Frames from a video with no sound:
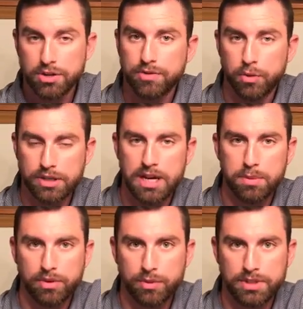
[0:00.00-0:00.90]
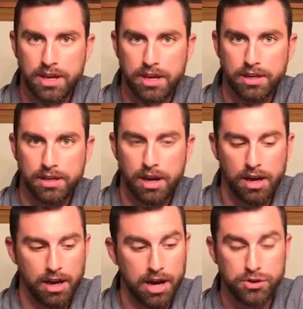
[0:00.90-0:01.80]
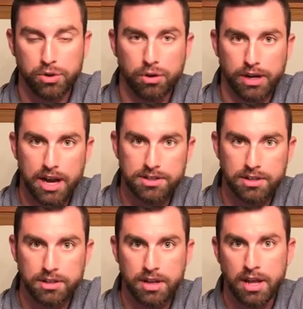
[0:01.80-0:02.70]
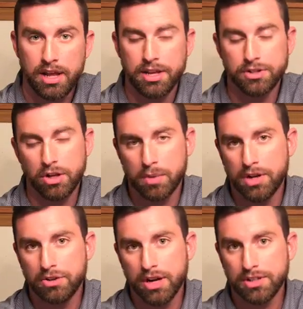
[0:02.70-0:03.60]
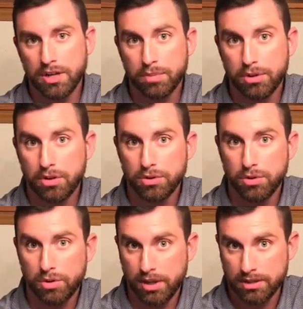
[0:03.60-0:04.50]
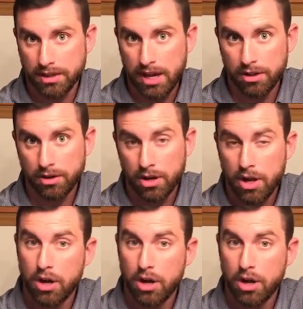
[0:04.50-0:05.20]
So for example, if we take hydrochloric acid and sodium hydroxide and put those two things together,